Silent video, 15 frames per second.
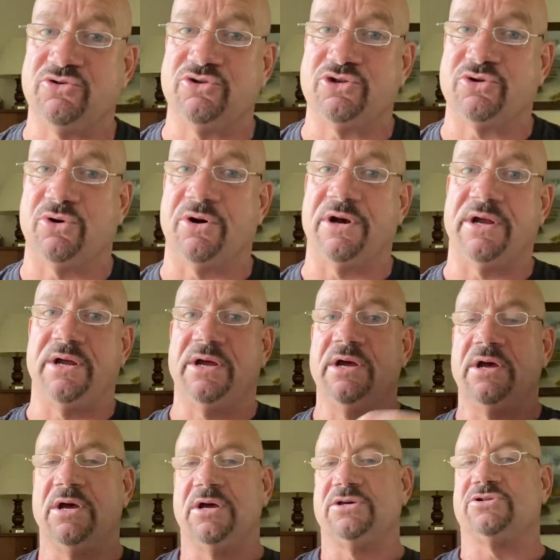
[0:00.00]
true story.
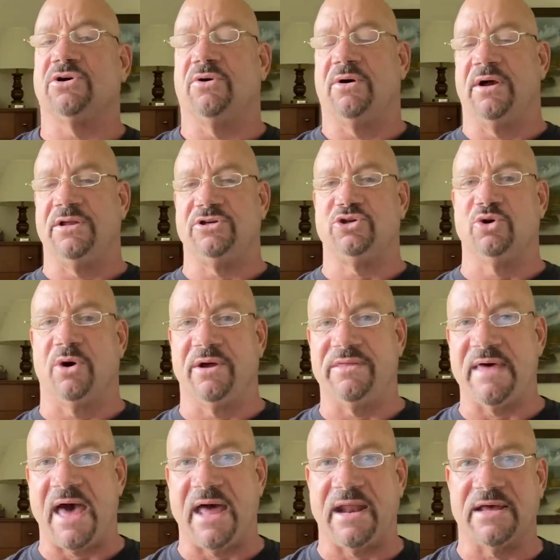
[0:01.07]
So I enjoy
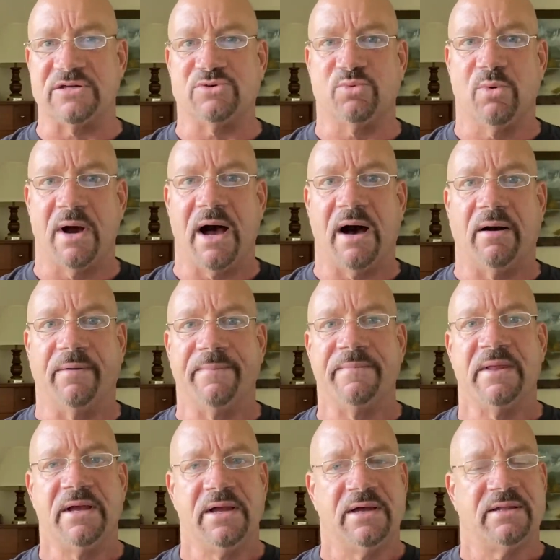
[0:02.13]
that as well.
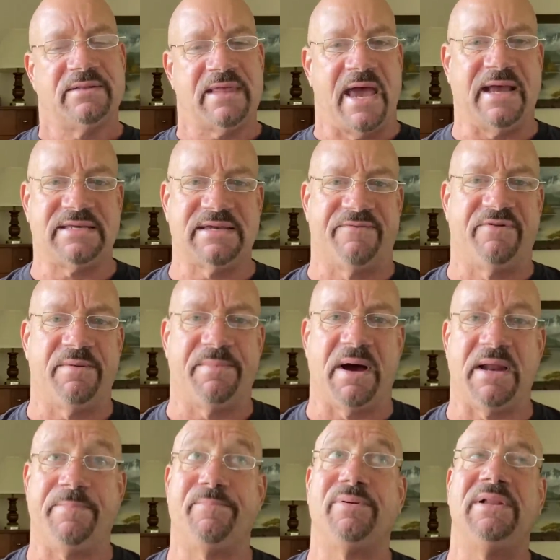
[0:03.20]
Thanks,
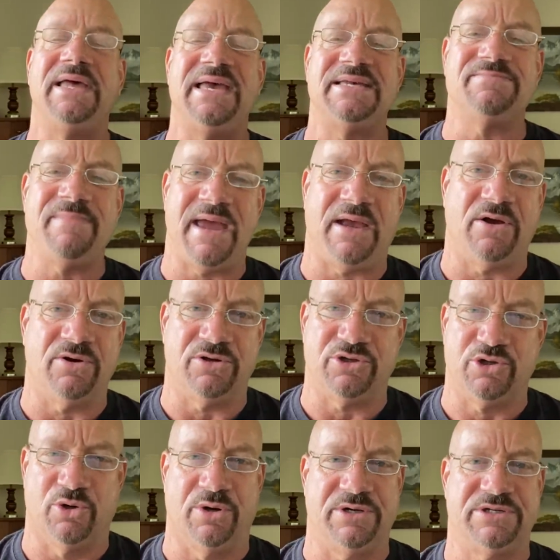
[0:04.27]
everybody. Please make good
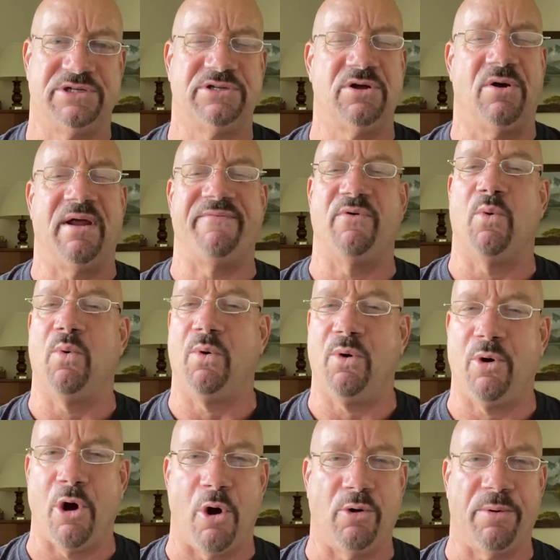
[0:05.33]
choices. Don't ever
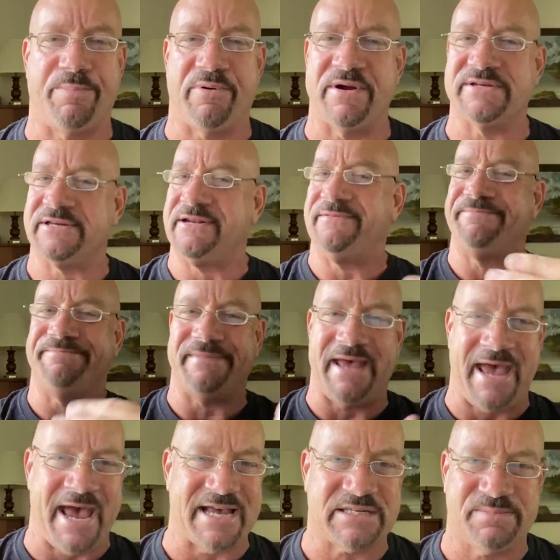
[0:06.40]
go to prison.
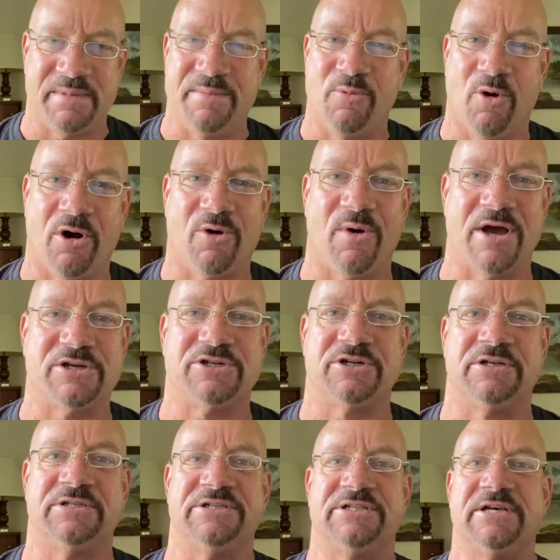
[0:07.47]
Ask me more
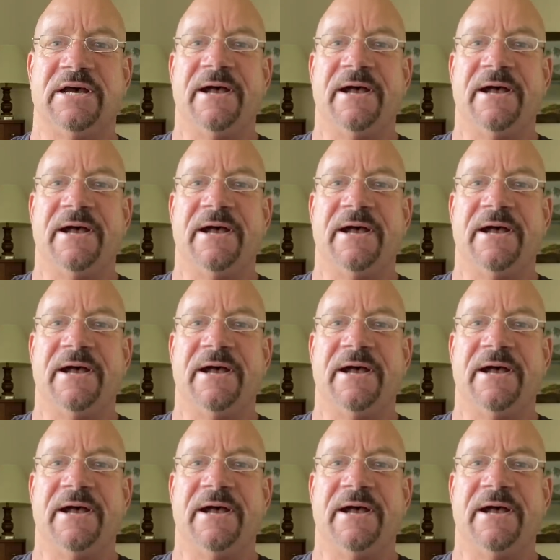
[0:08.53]
questions.